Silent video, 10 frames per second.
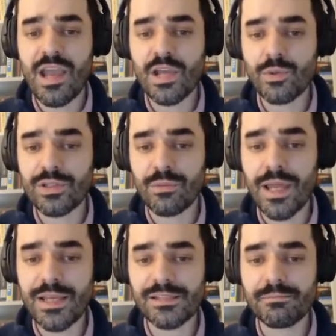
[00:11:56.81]
and create
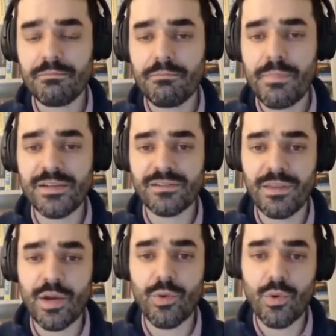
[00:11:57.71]
templates based
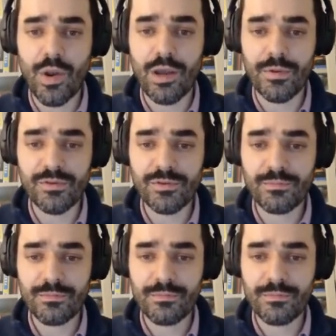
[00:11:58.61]
on their requirements.